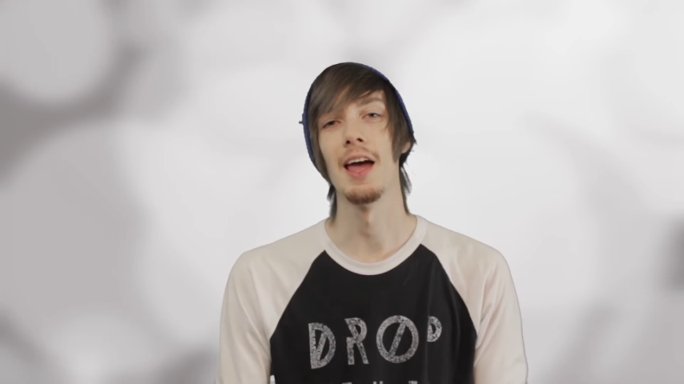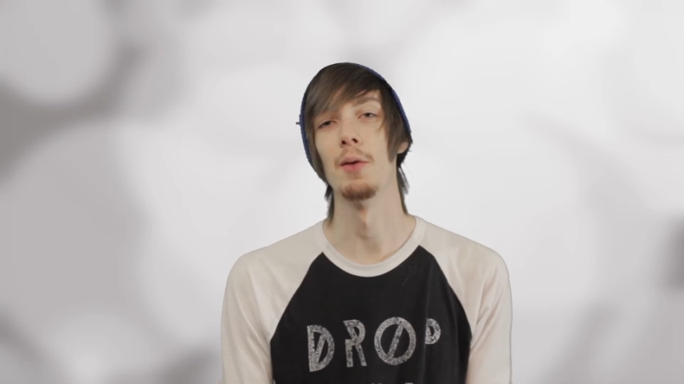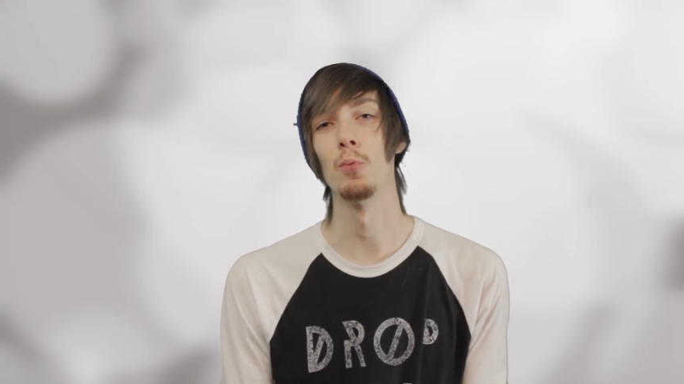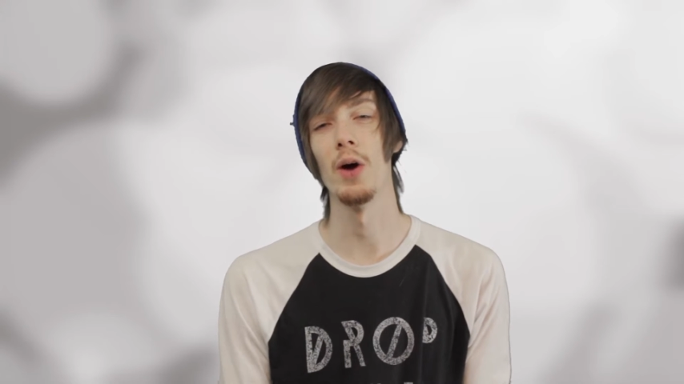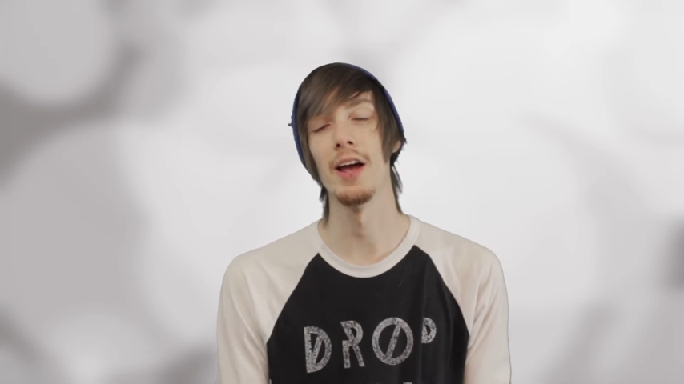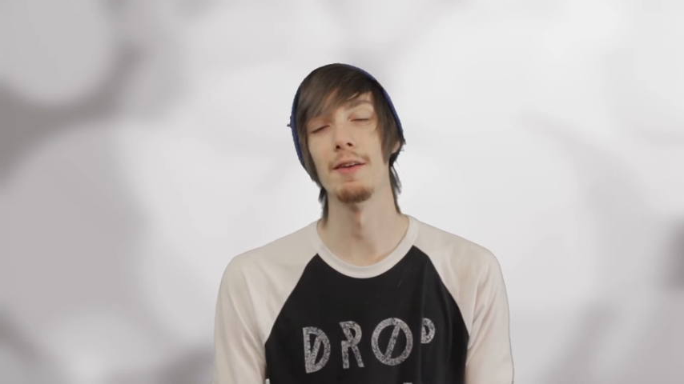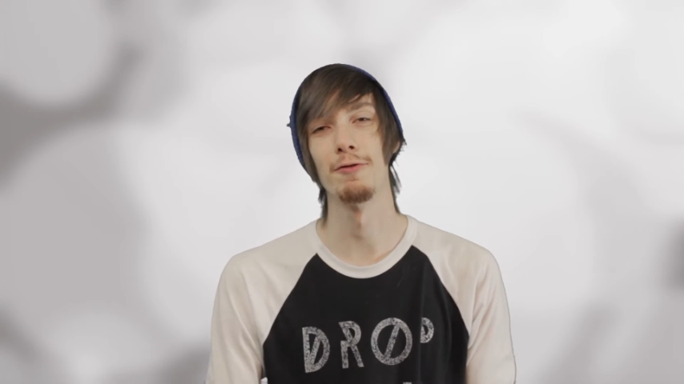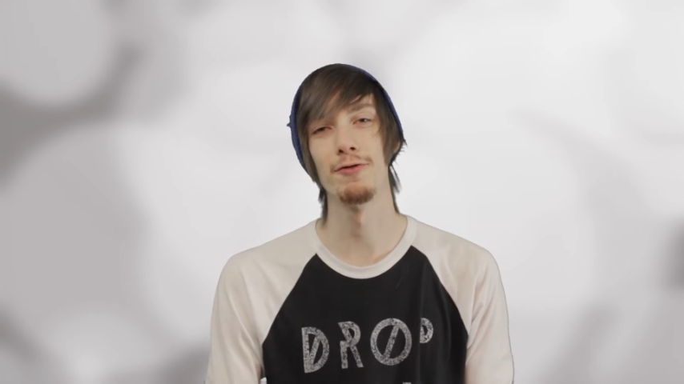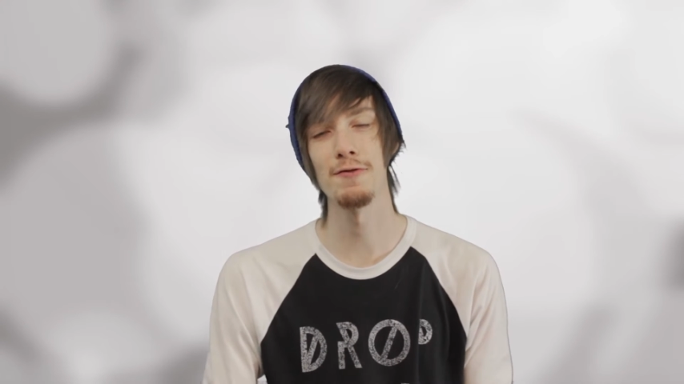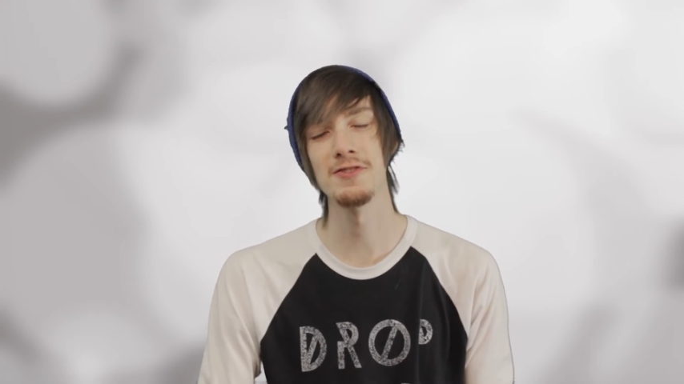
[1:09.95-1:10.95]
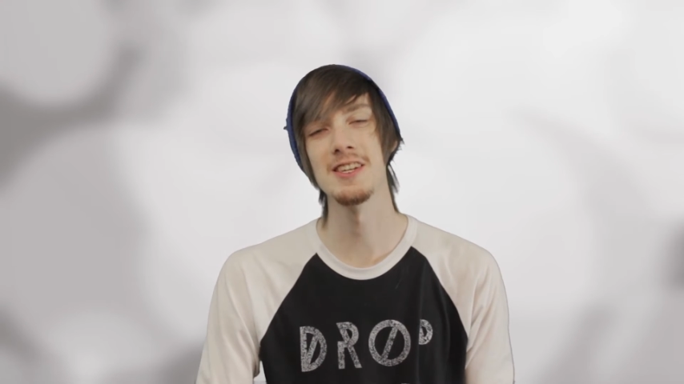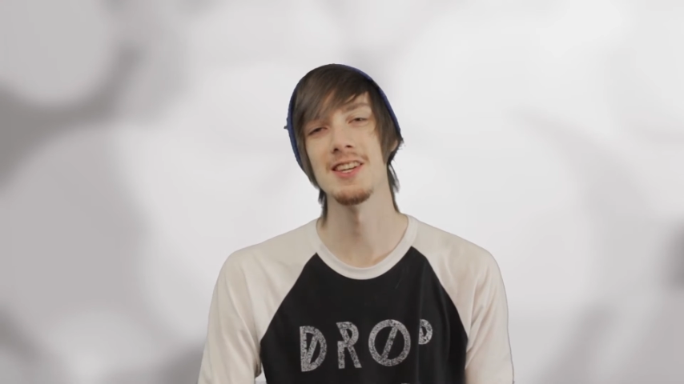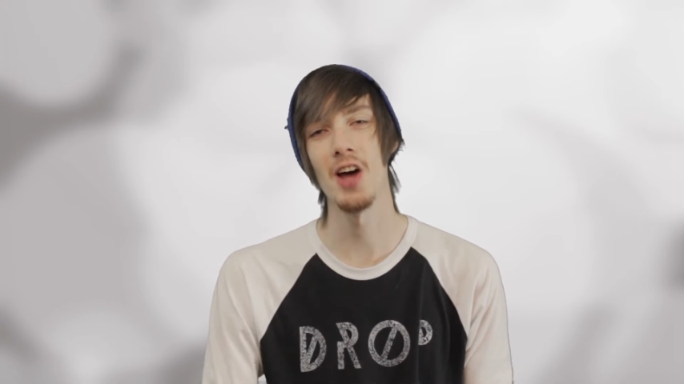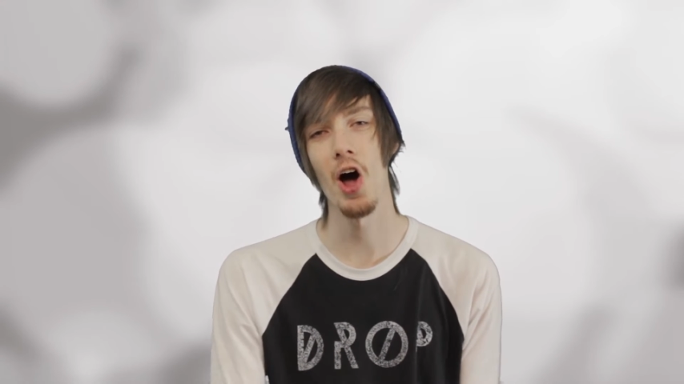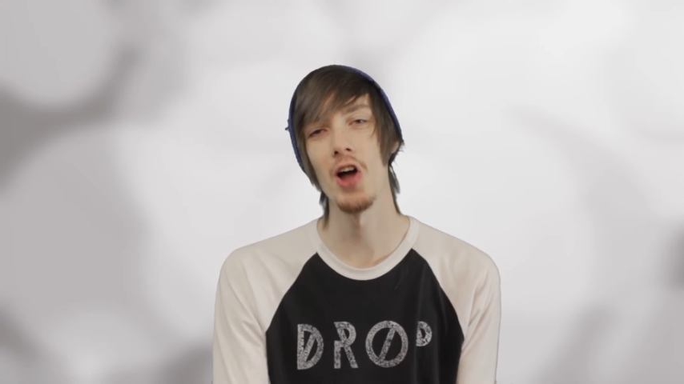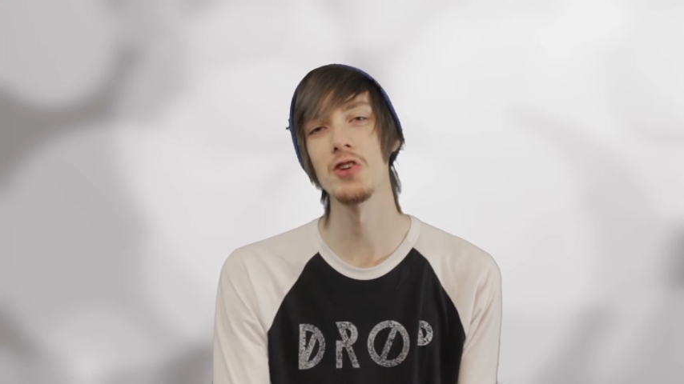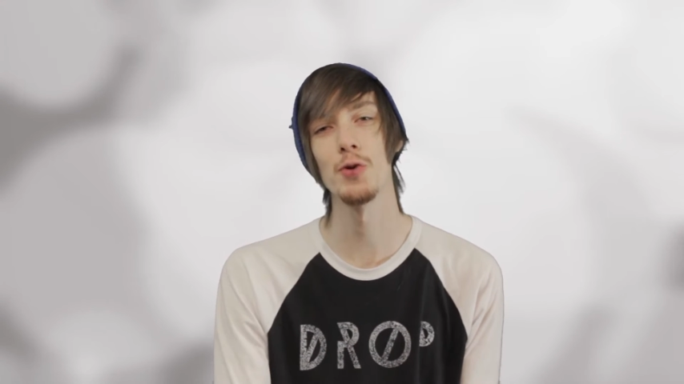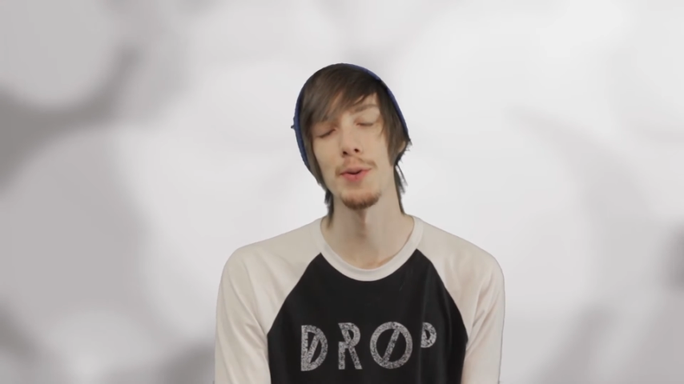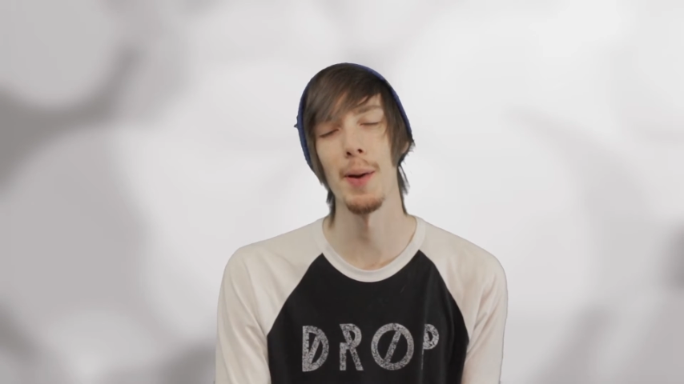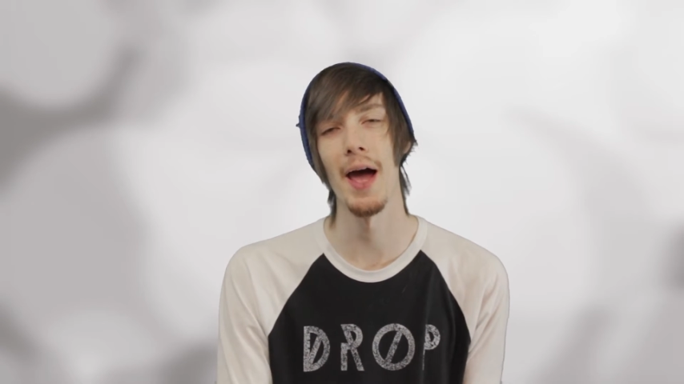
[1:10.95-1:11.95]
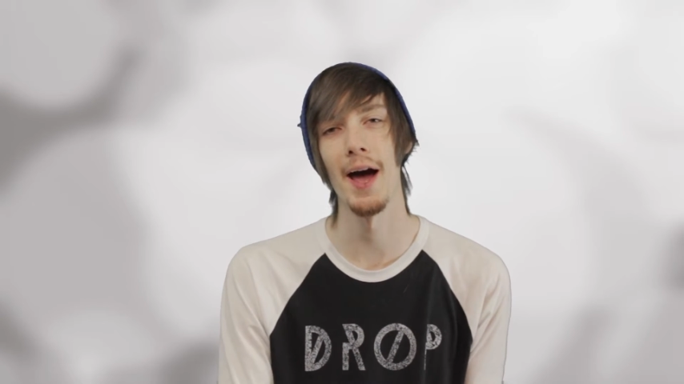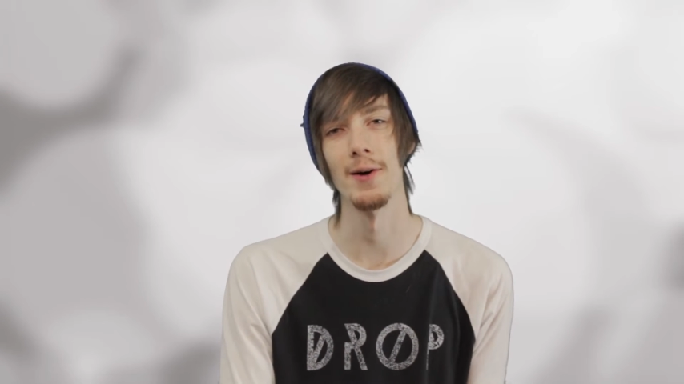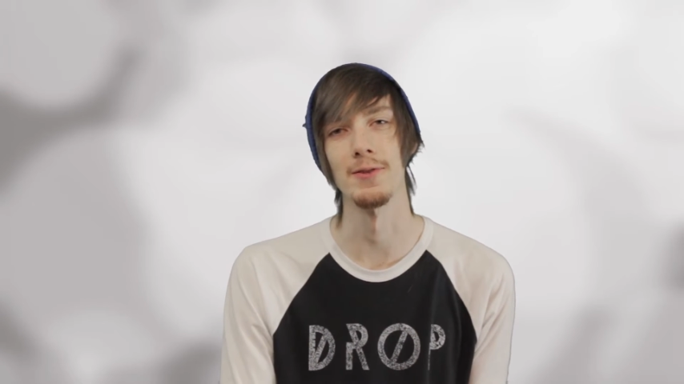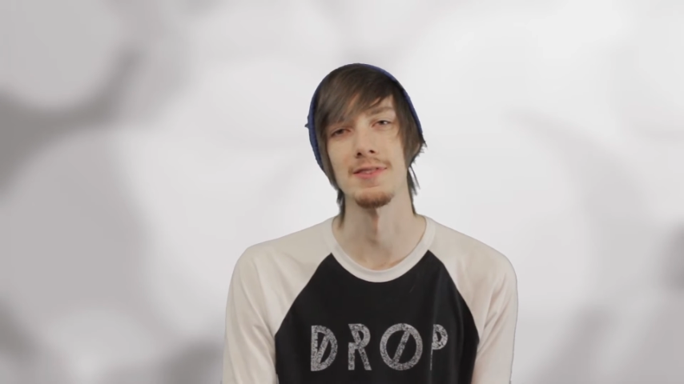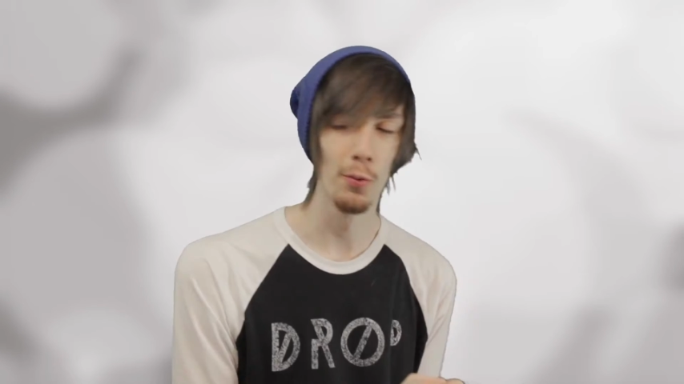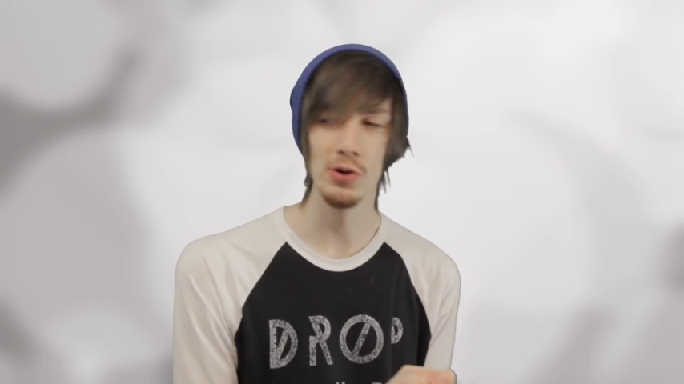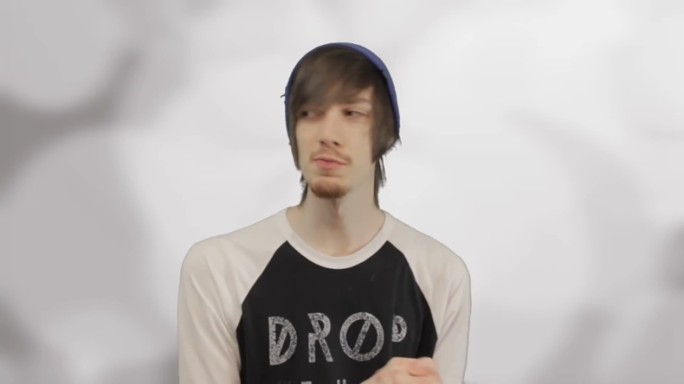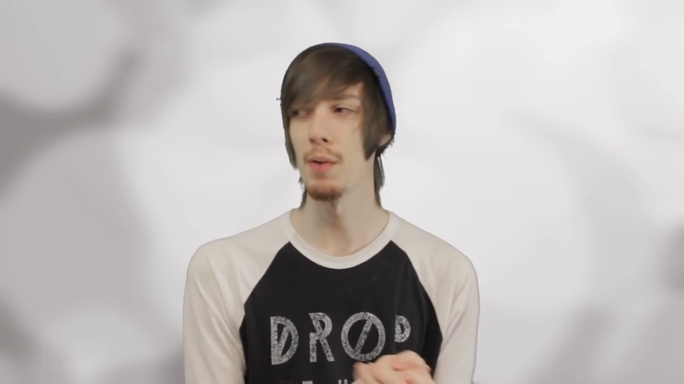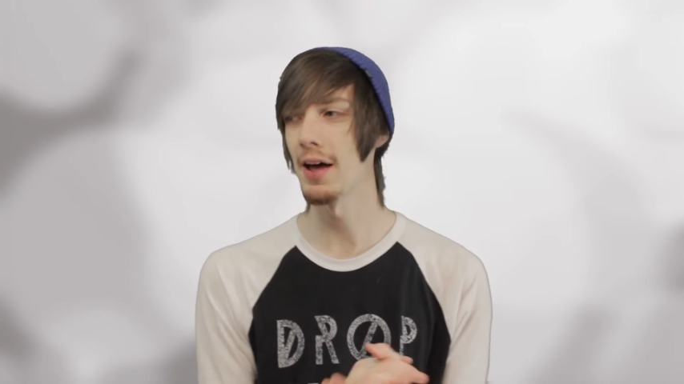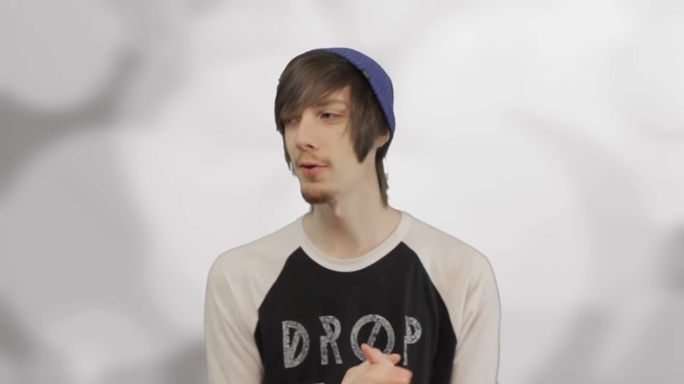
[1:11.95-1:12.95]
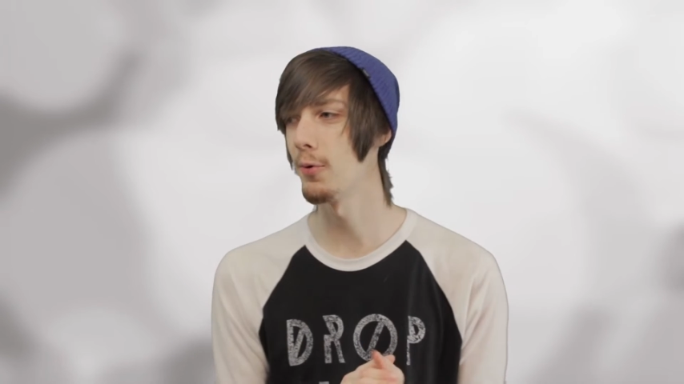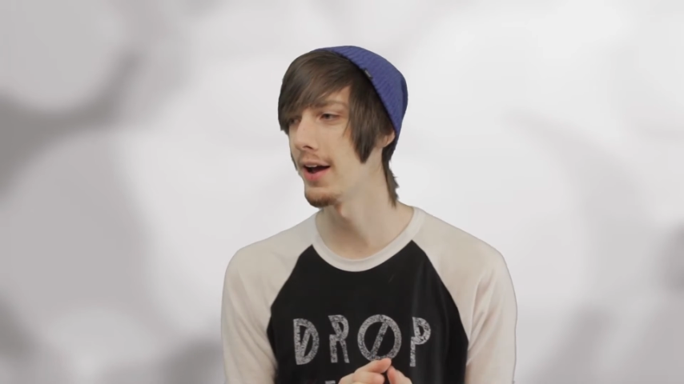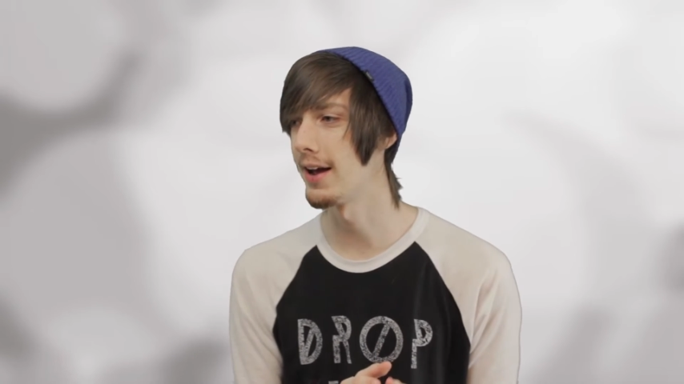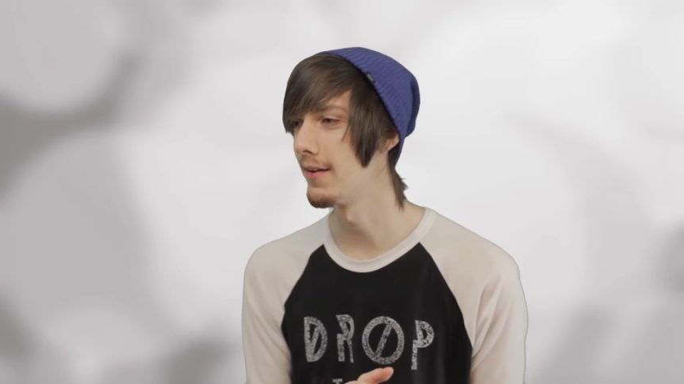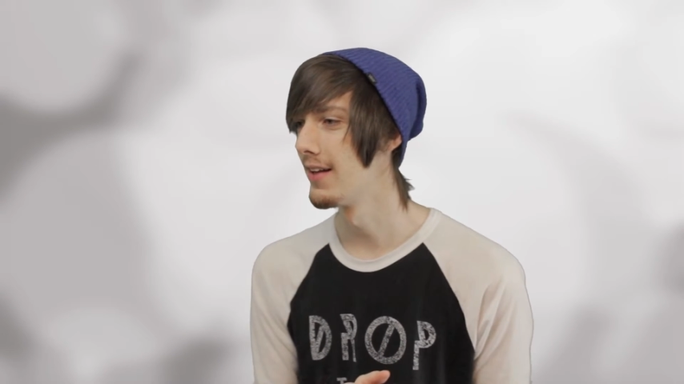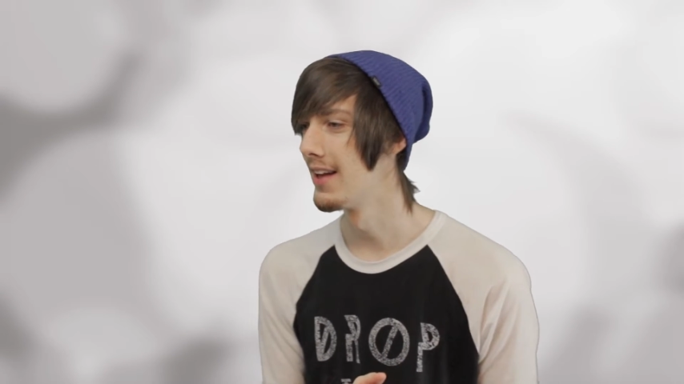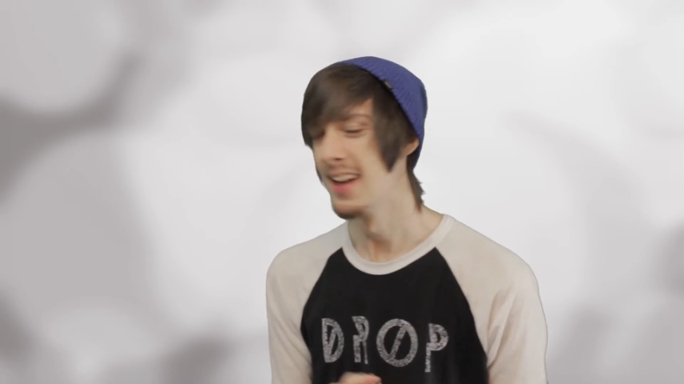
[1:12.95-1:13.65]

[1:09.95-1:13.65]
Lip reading: and weigh 1,500 pounds, which, by the way,